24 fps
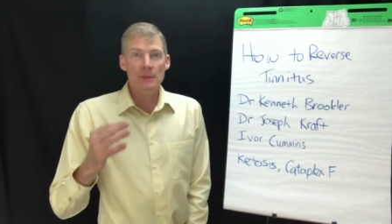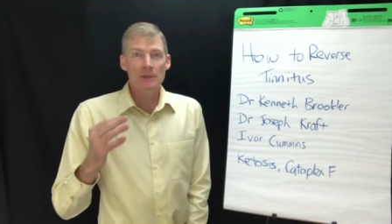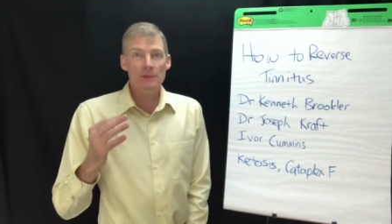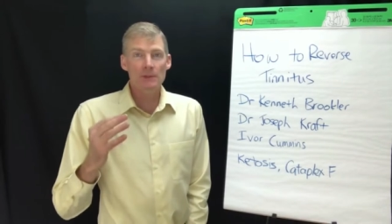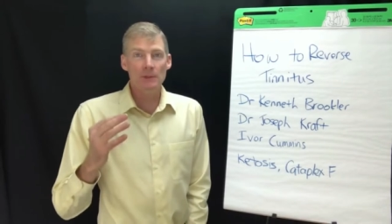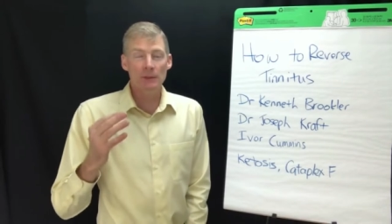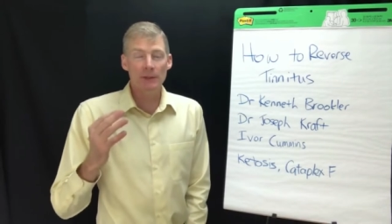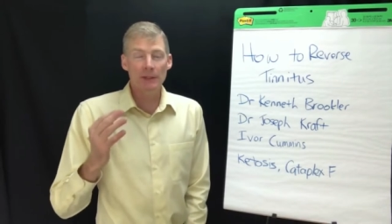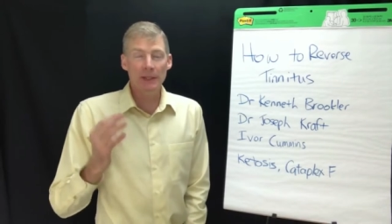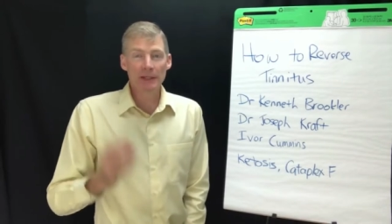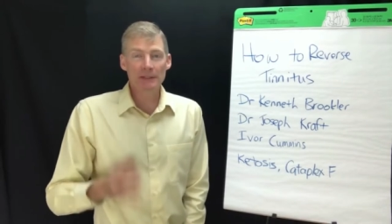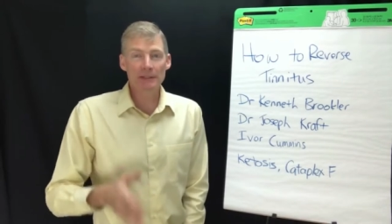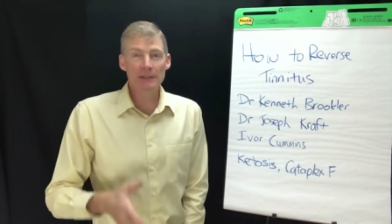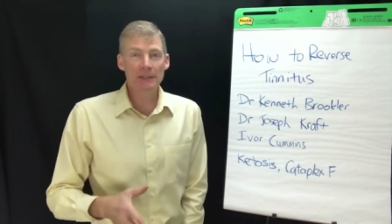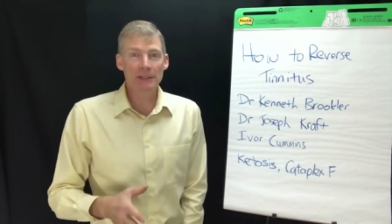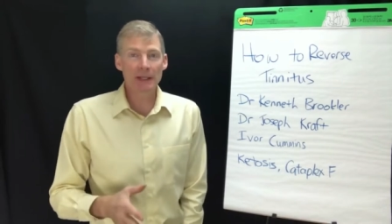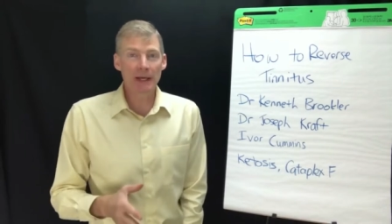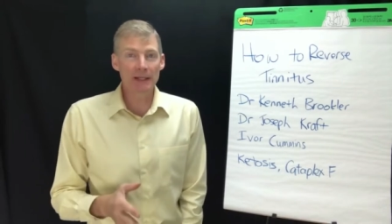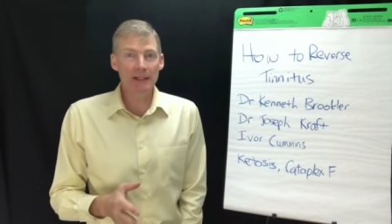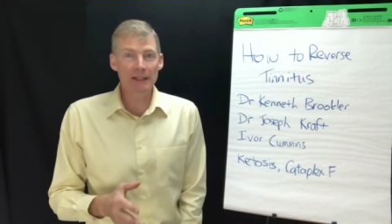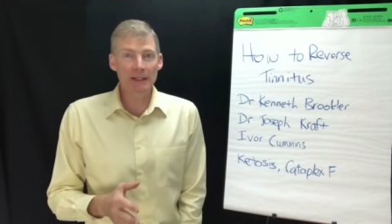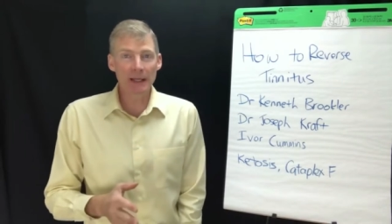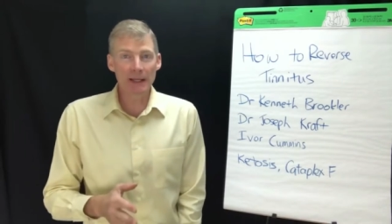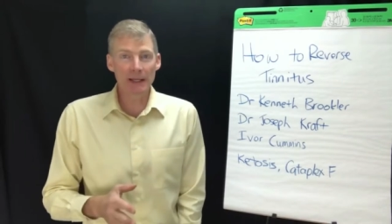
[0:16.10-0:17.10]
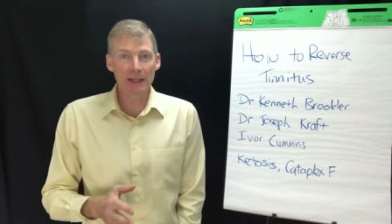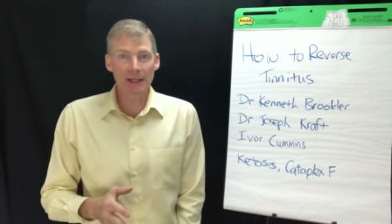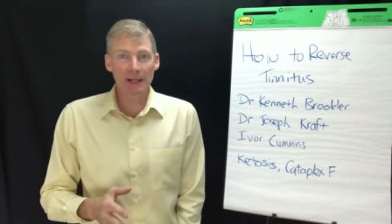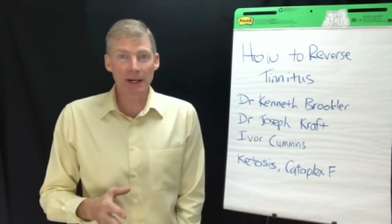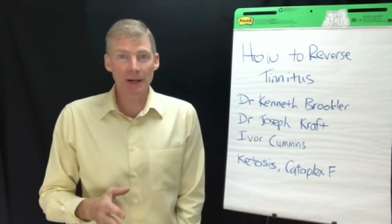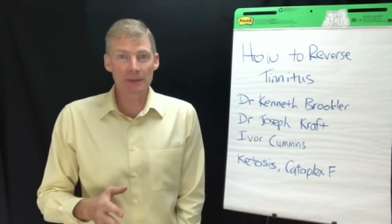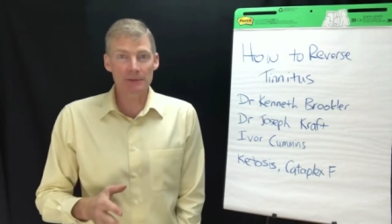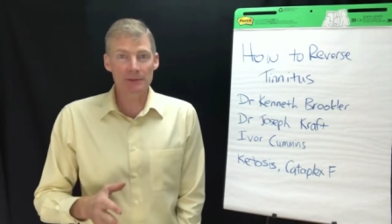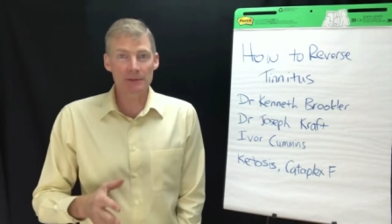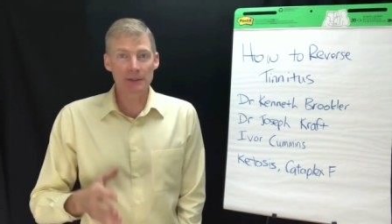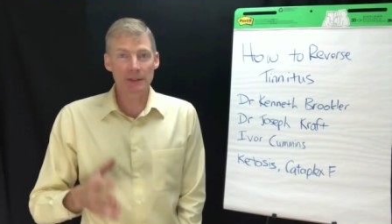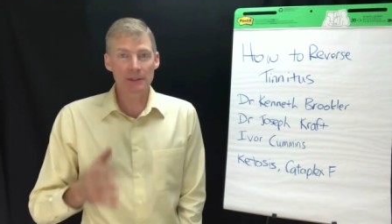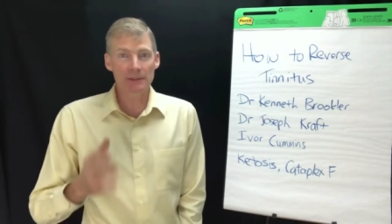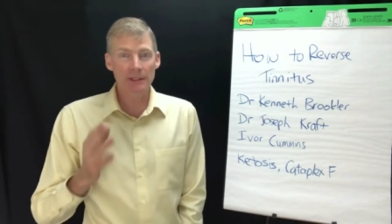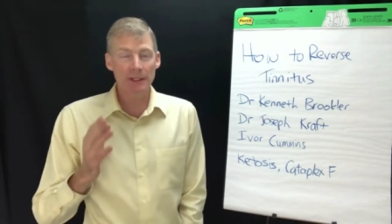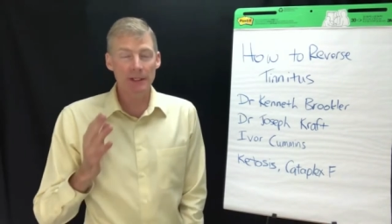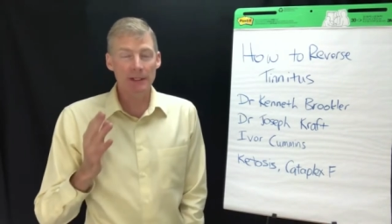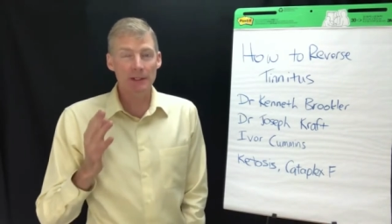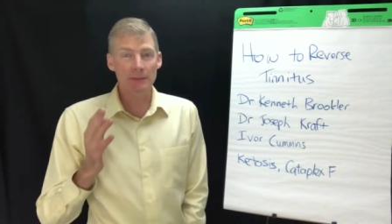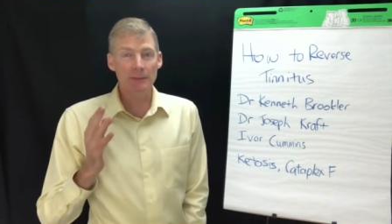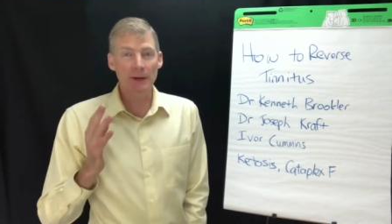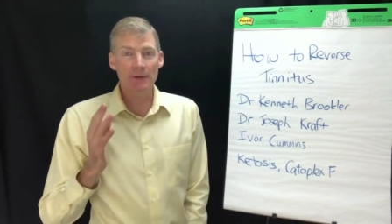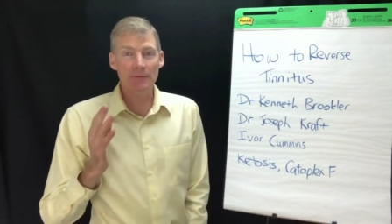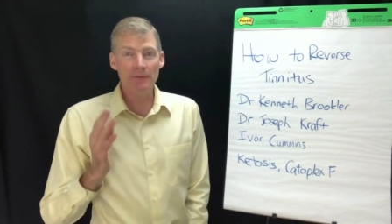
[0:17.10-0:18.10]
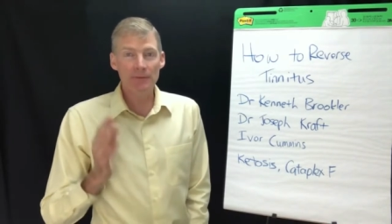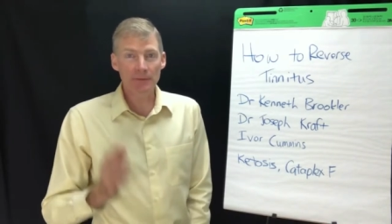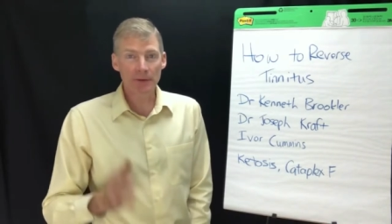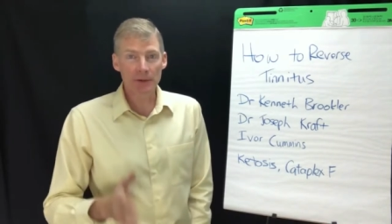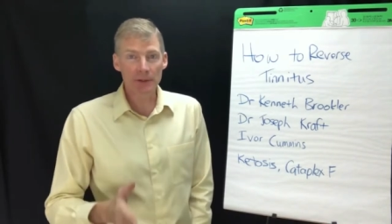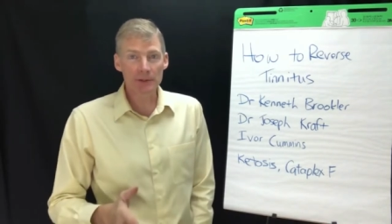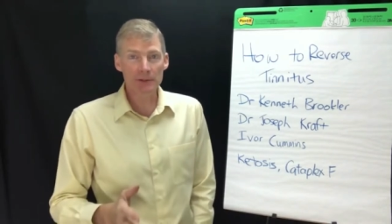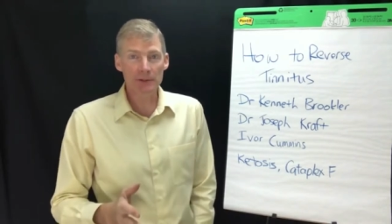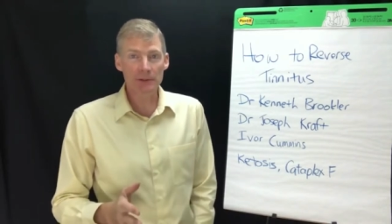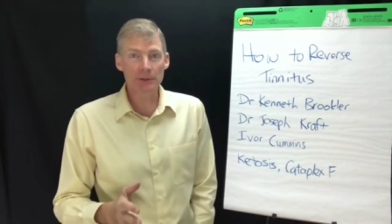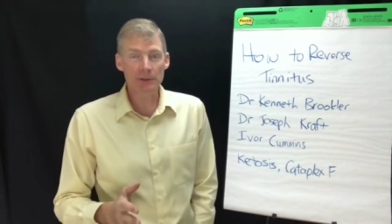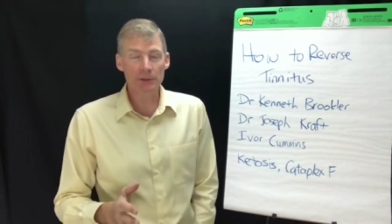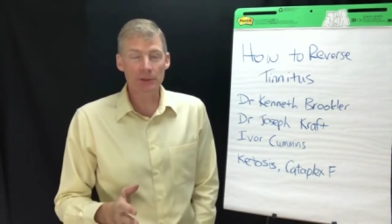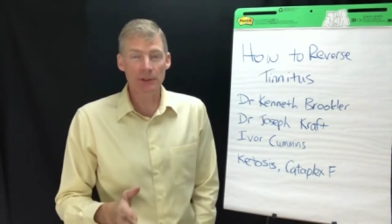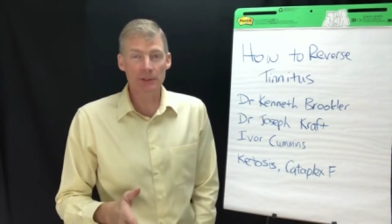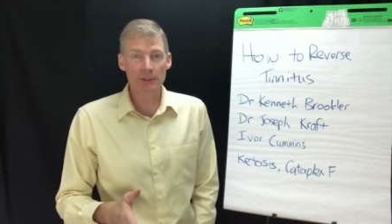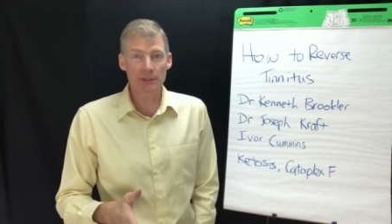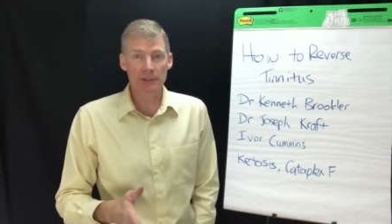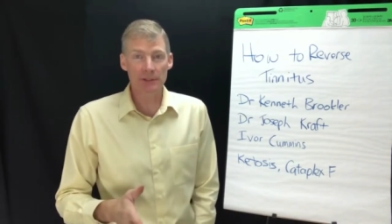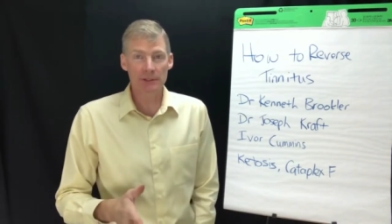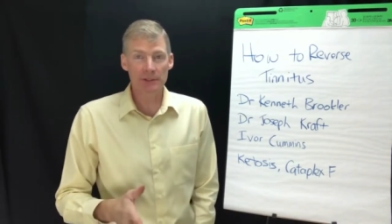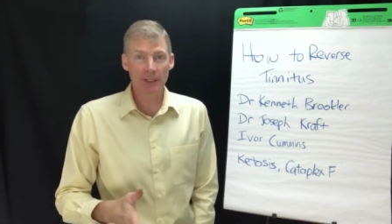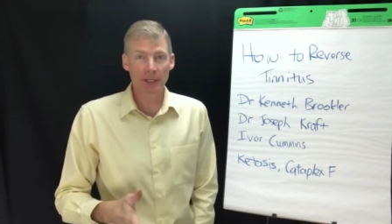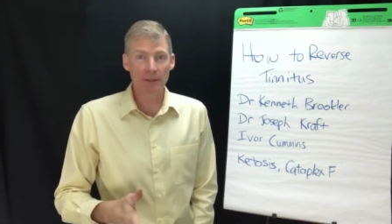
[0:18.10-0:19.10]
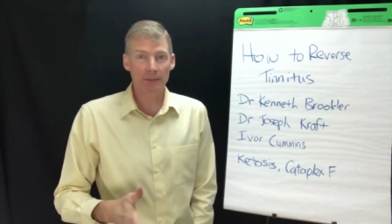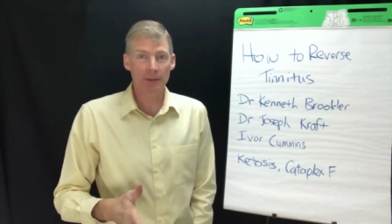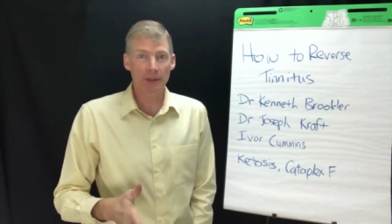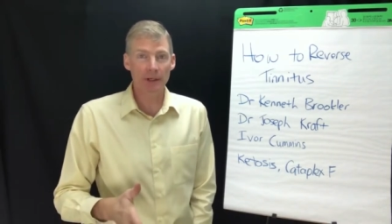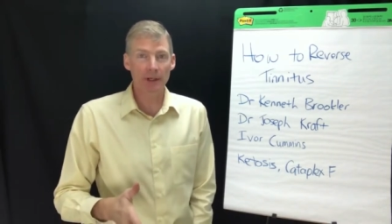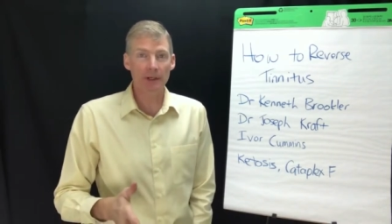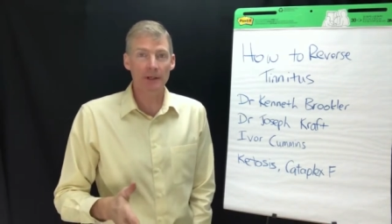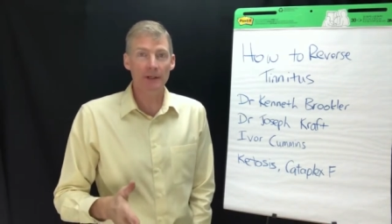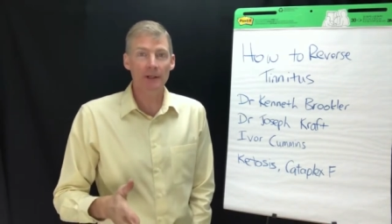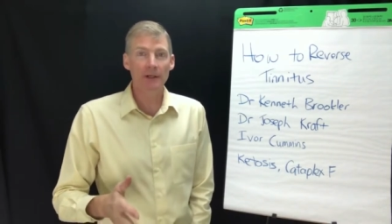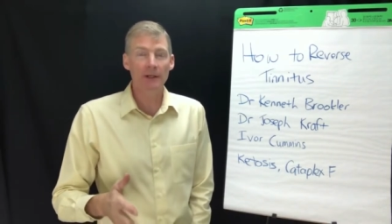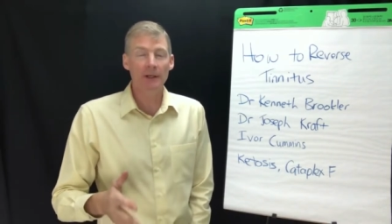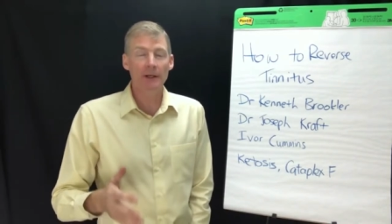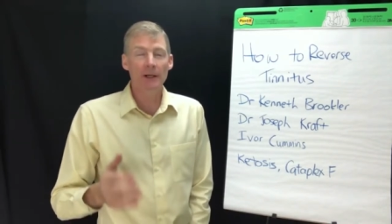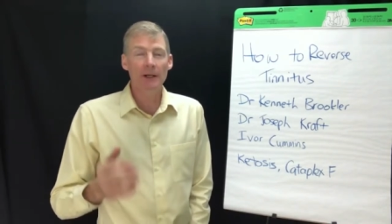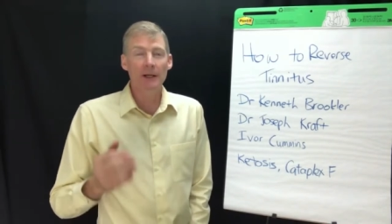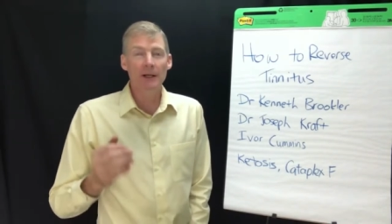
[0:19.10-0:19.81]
So in 1998, I was attending my first nutrition seminar.